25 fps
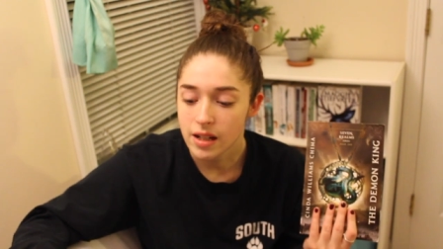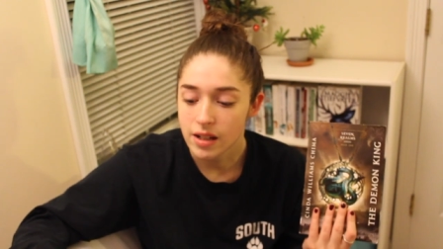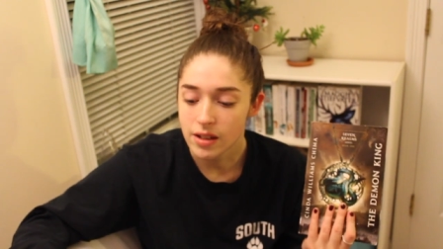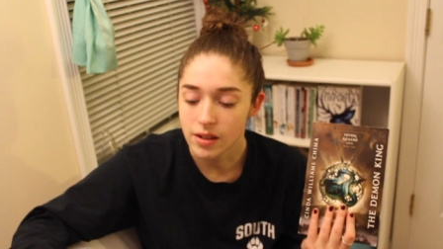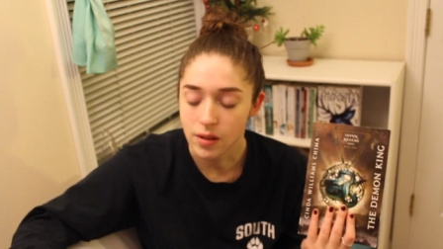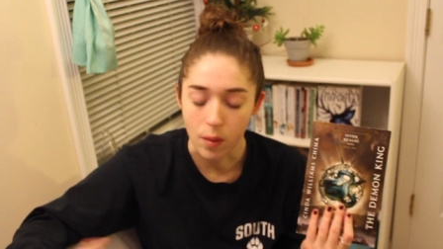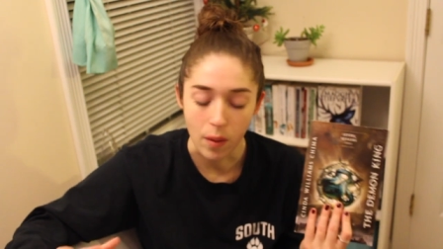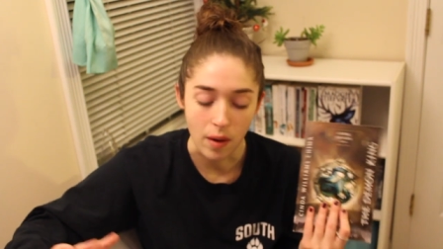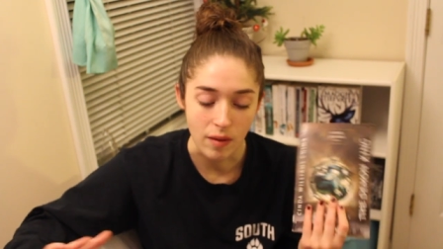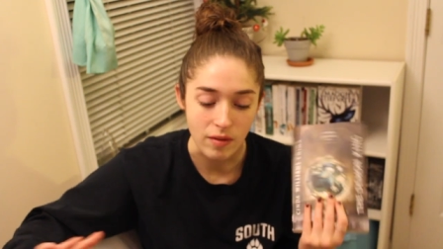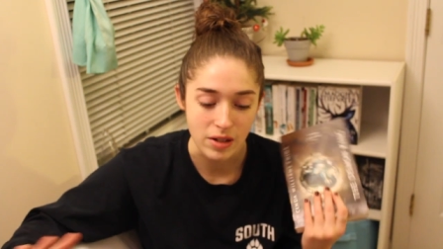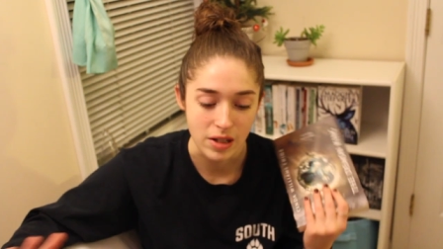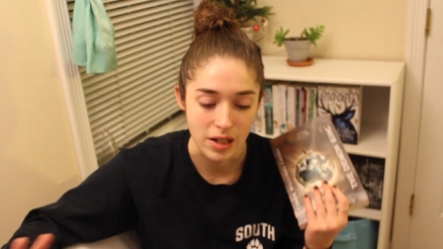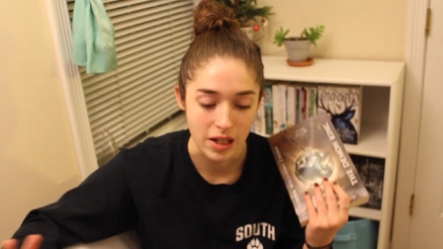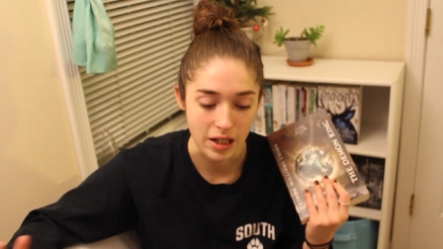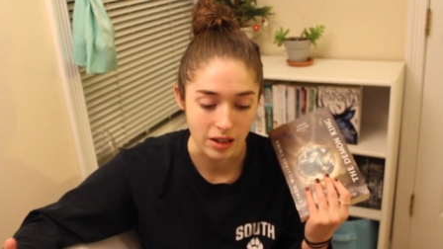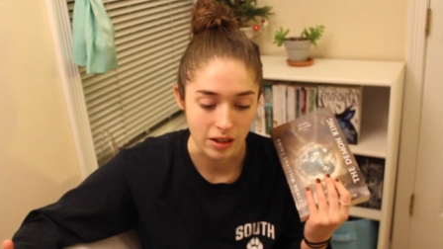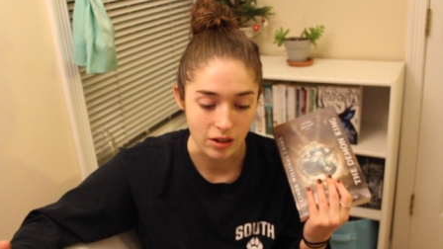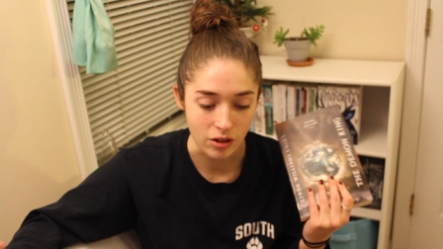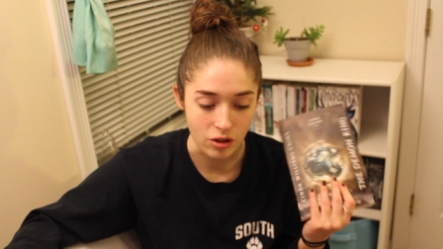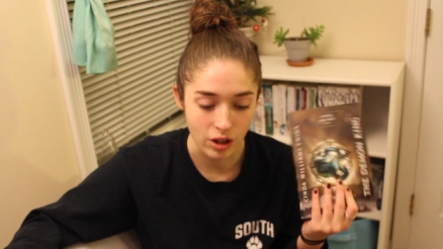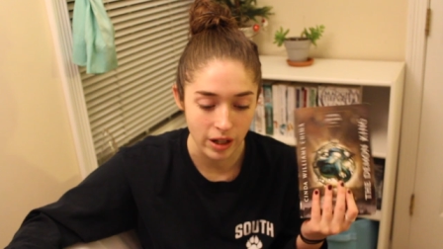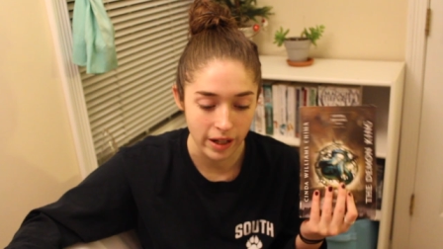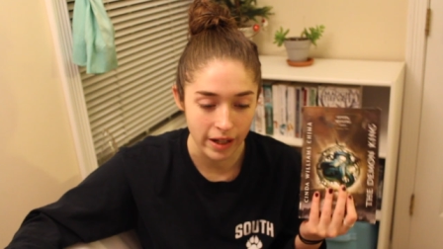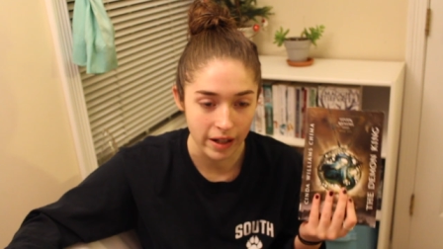so I have to take
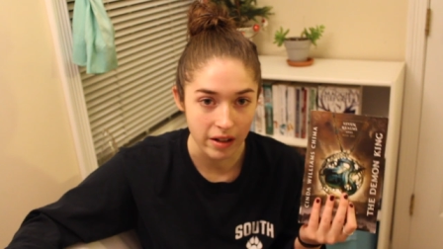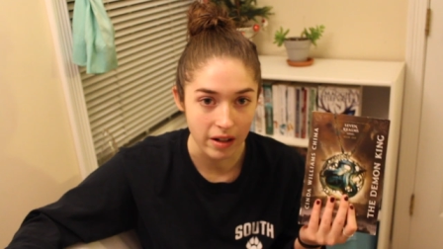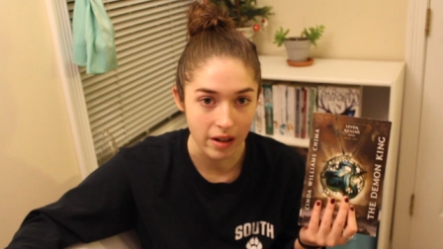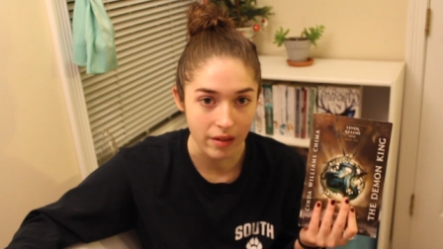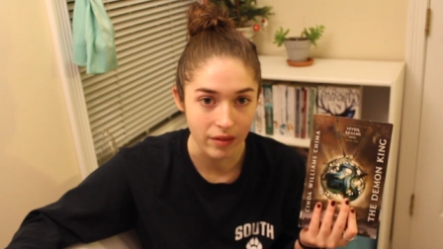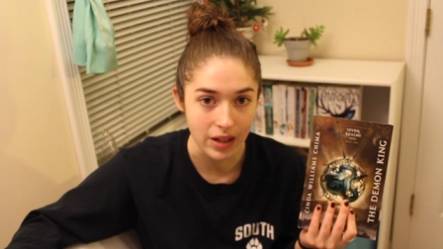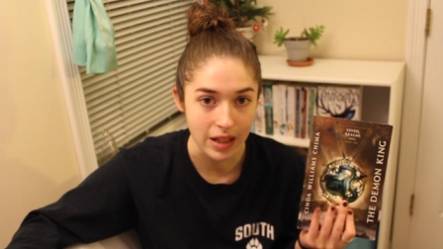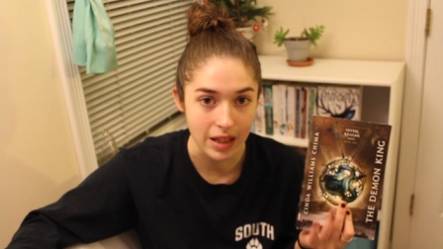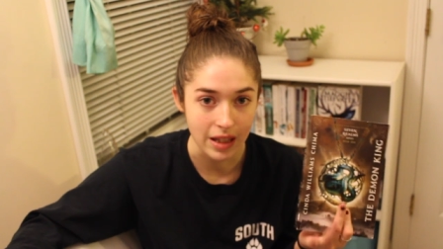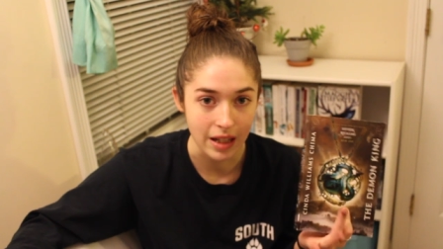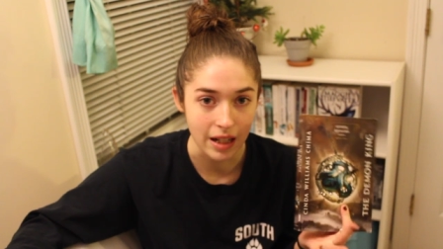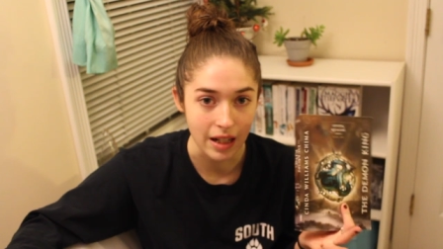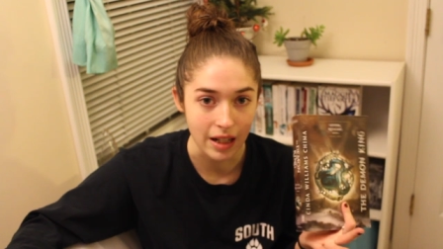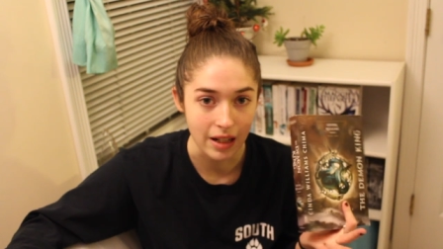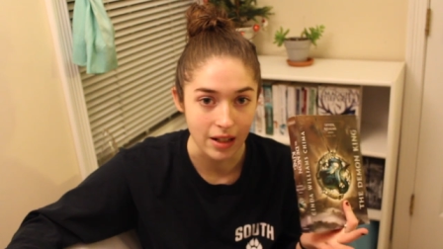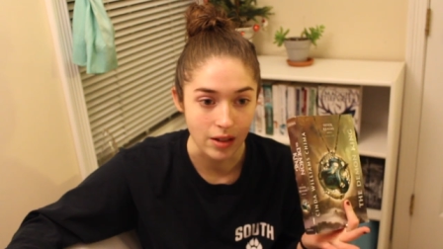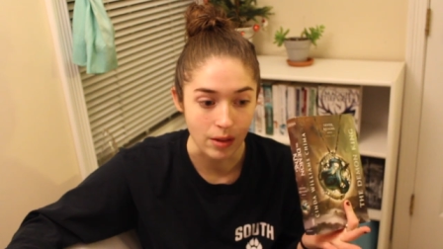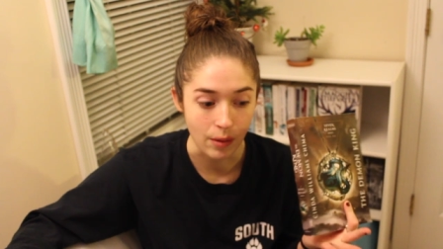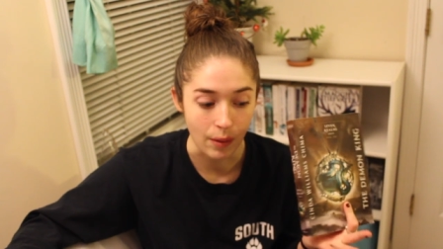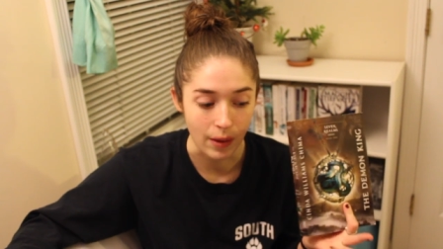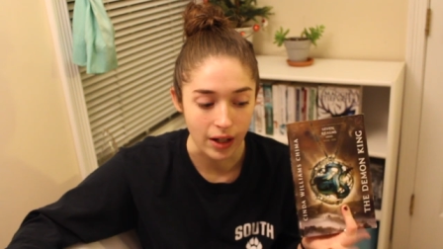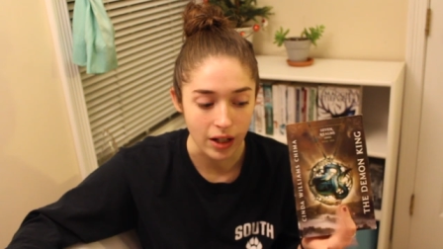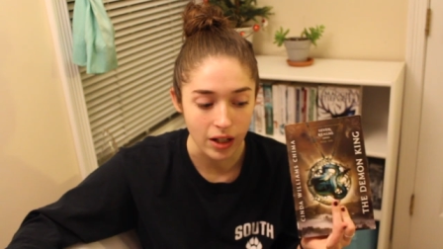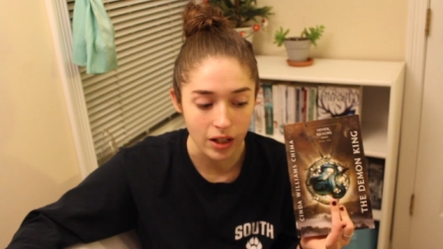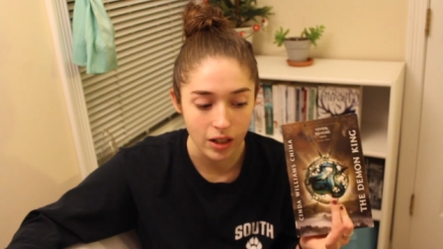the train and everything,
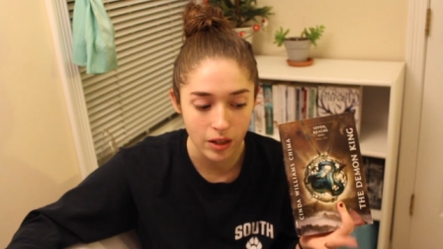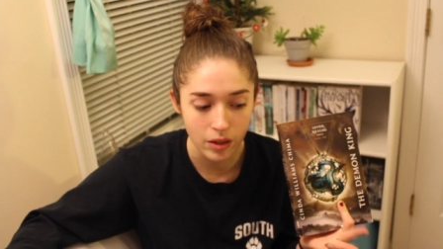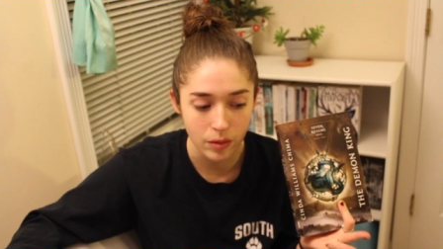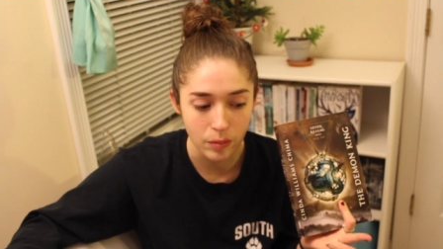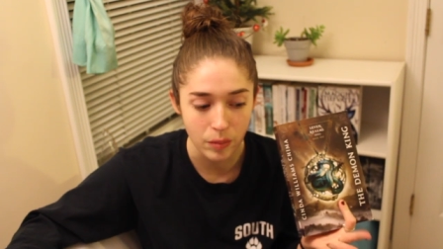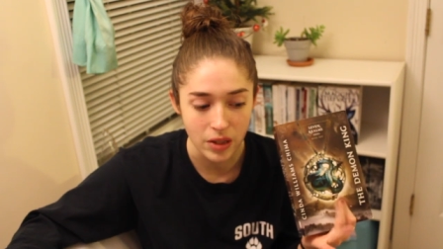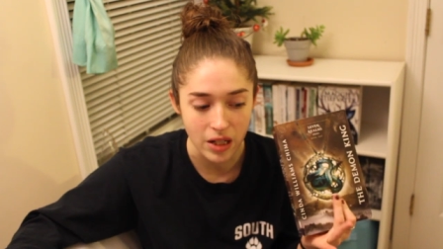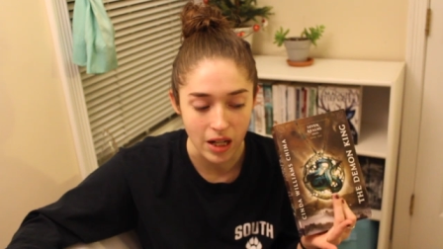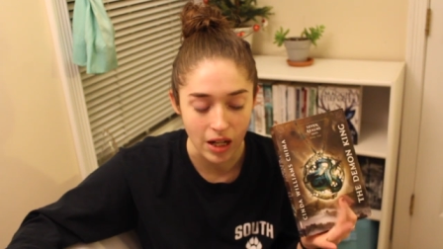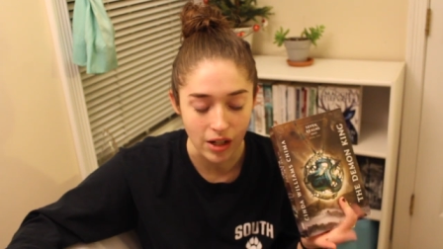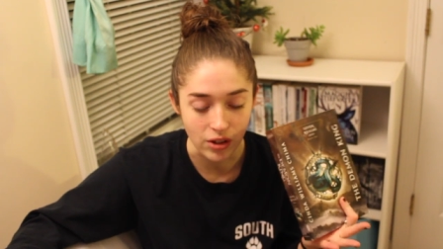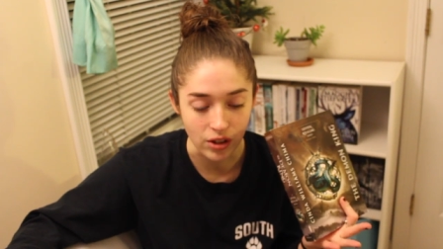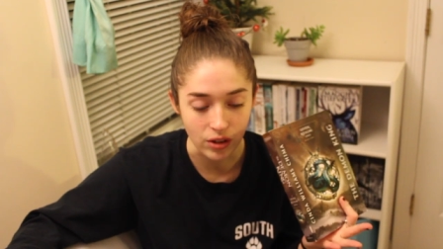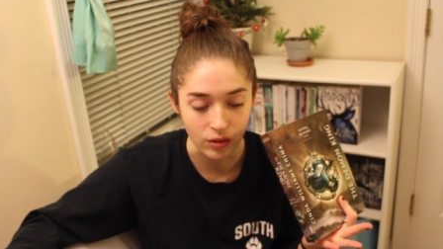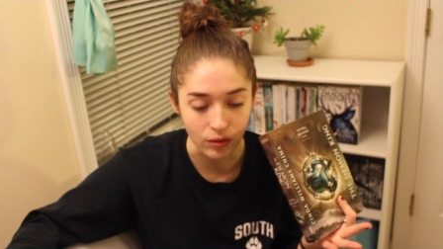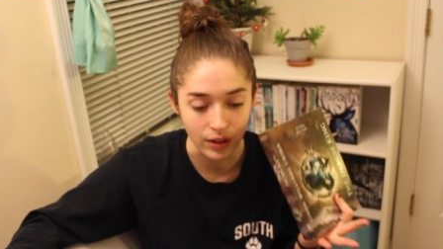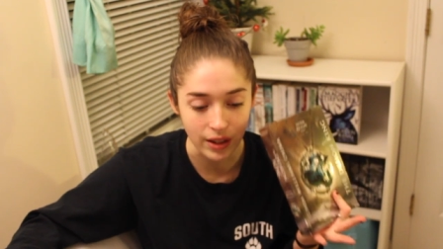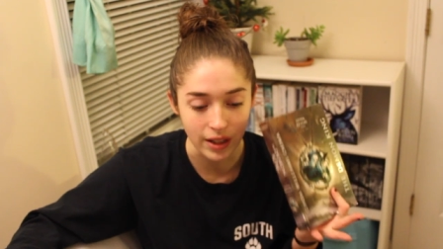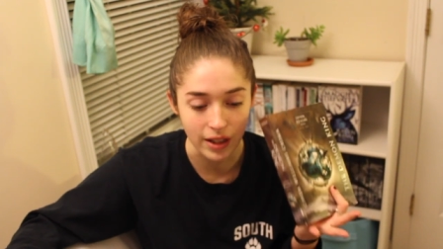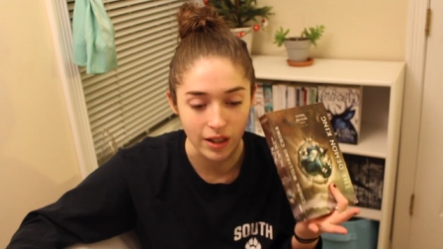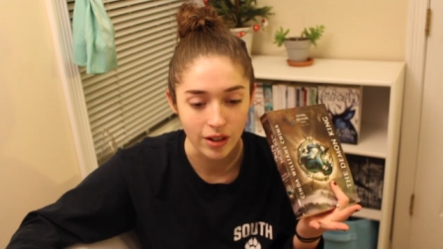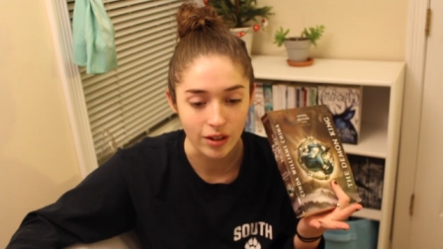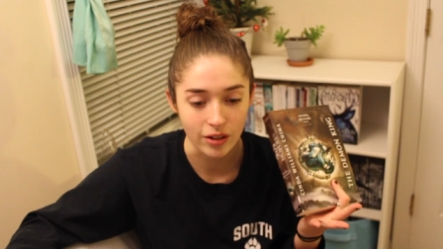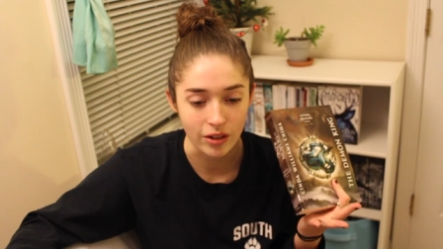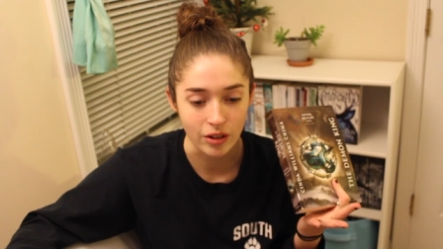so I could potentially
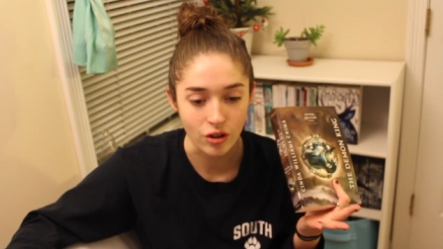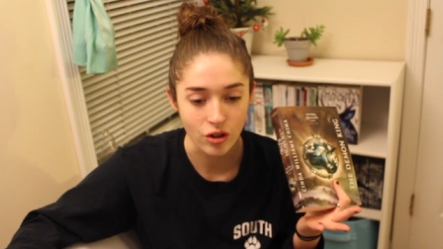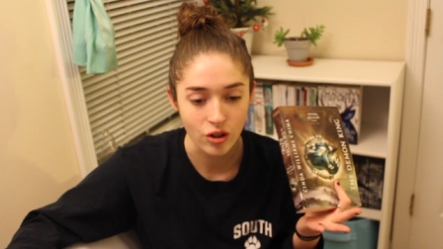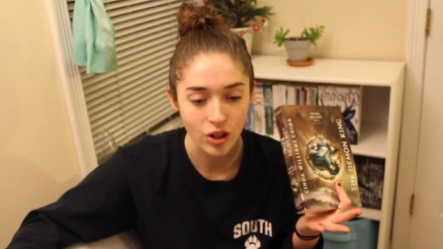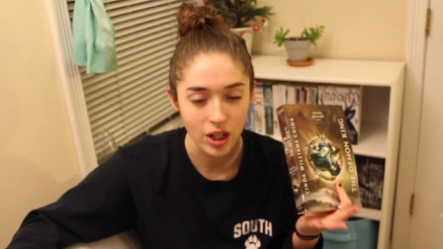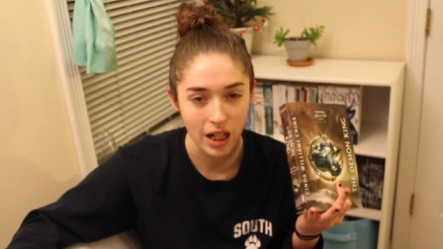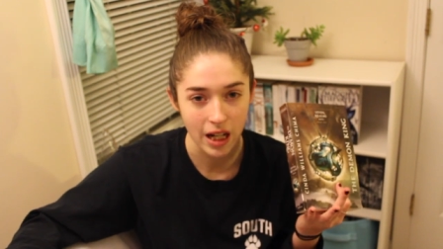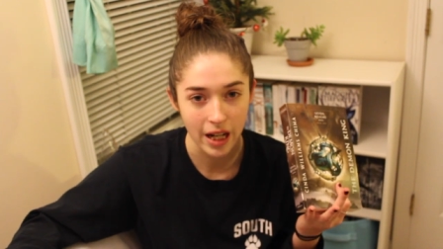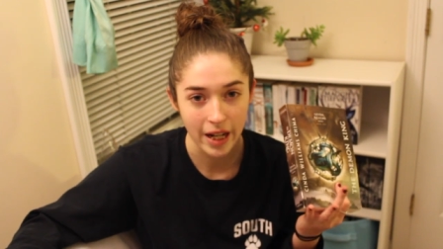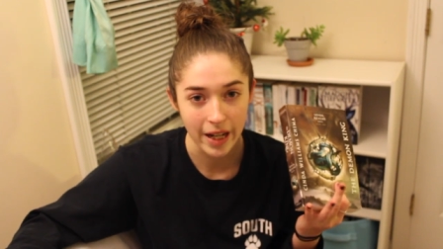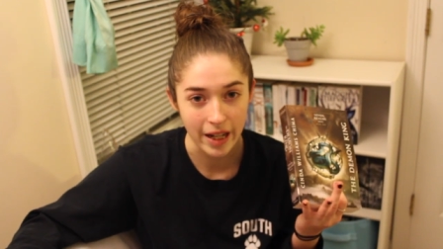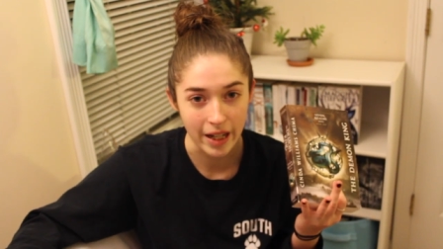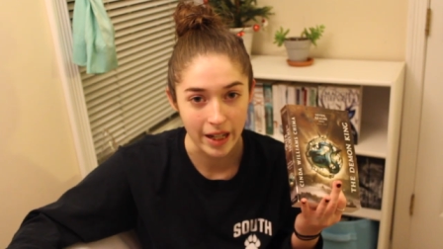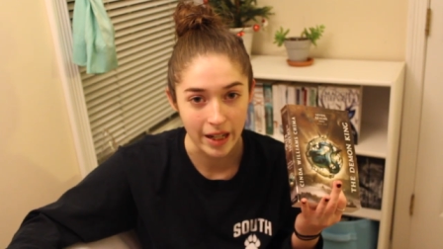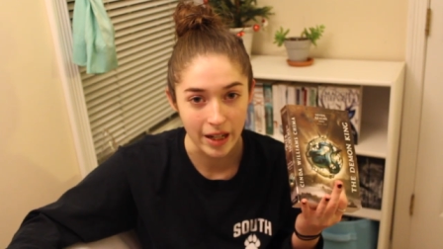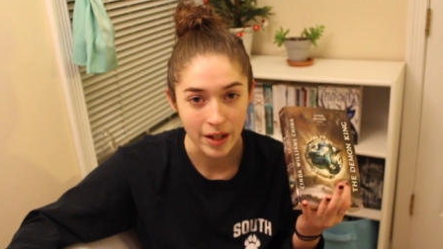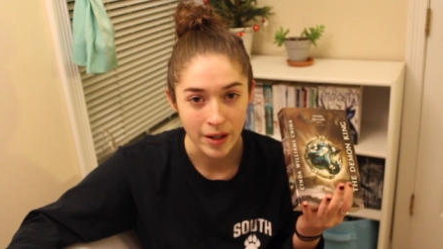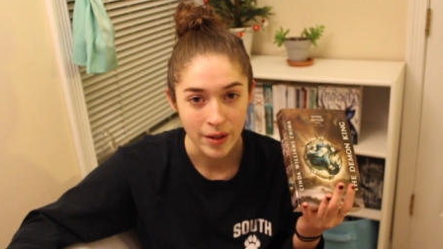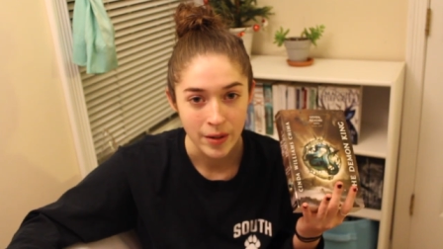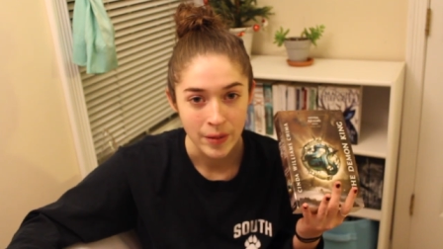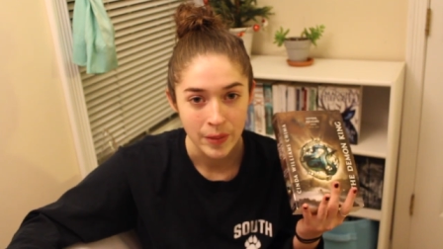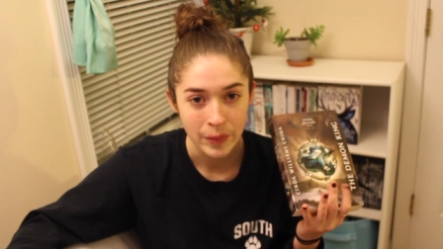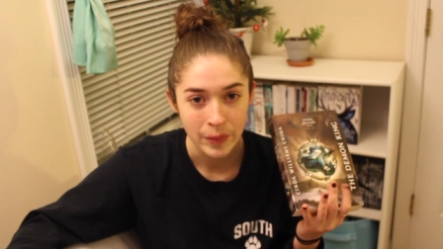read it on the train,